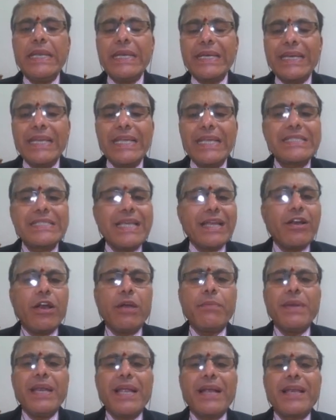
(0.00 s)
increase
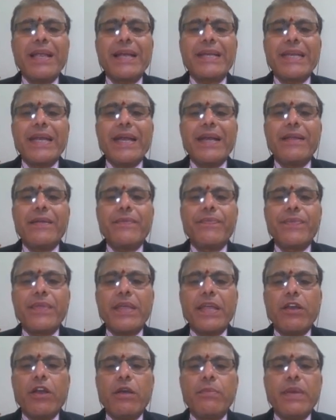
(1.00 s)
cannot be neglected.
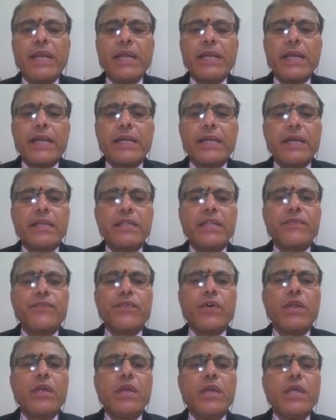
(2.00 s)

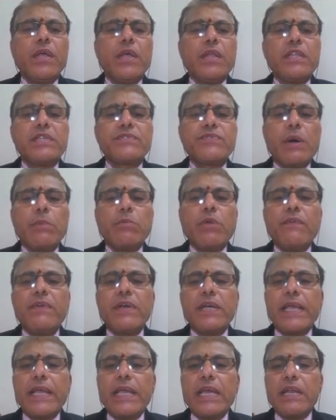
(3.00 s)
Therefore, this formula
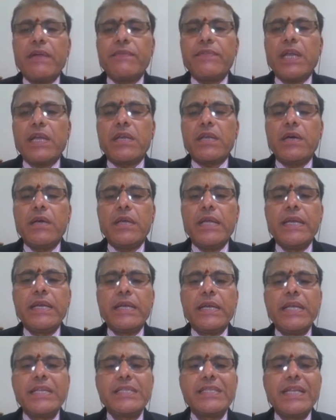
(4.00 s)
will take care of that
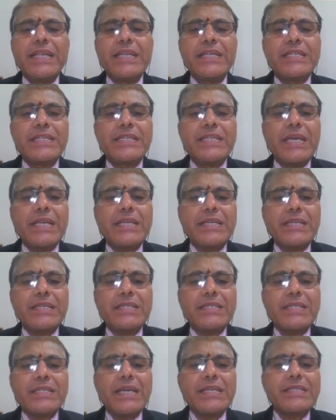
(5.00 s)
increase in shear
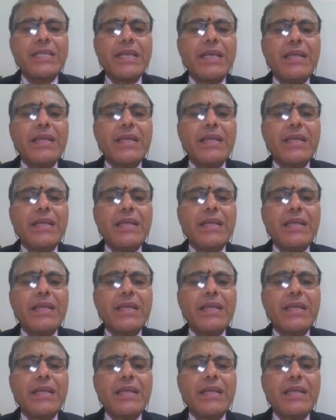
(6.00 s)
stress.